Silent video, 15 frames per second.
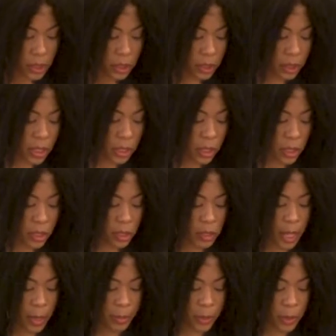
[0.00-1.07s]
Genesis
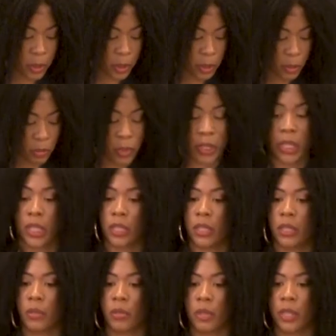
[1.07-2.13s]
chapter 2. Read it in the
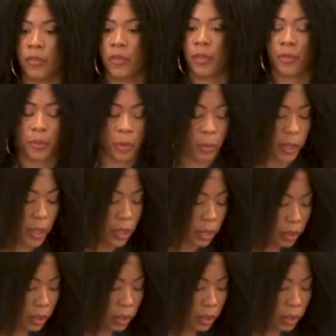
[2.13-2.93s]
New Living for me.